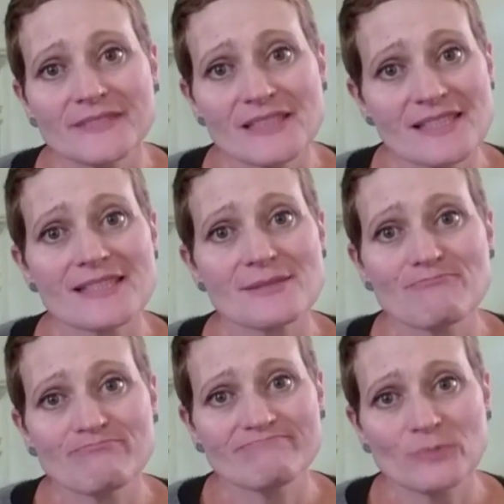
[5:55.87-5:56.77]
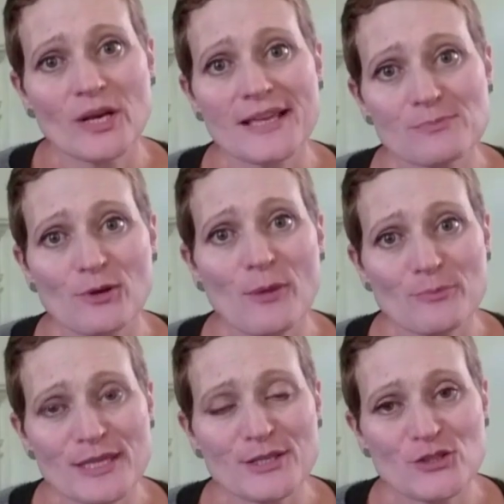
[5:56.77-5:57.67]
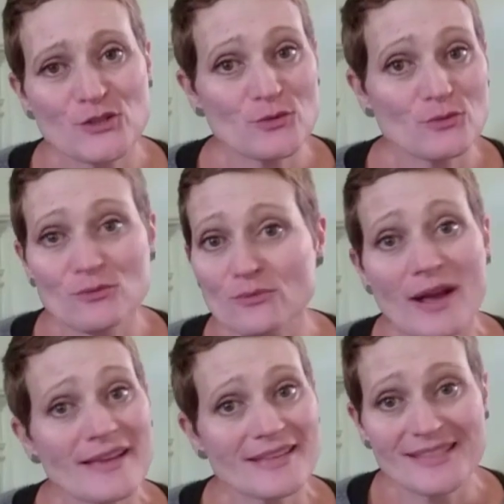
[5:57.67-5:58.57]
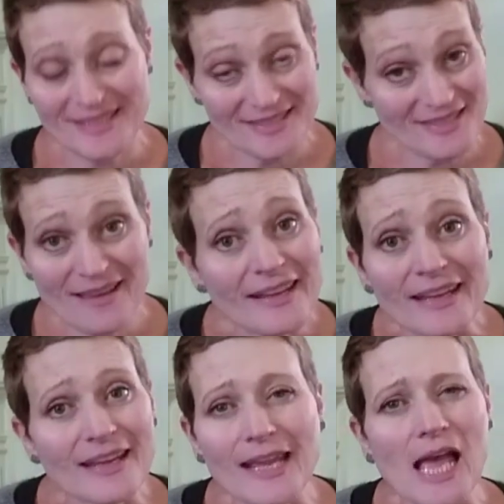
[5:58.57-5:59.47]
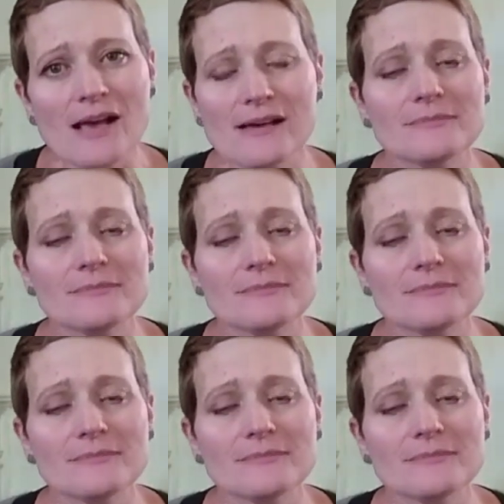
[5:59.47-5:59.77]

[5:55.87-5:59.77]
this is what has brought me to, I guess, designing.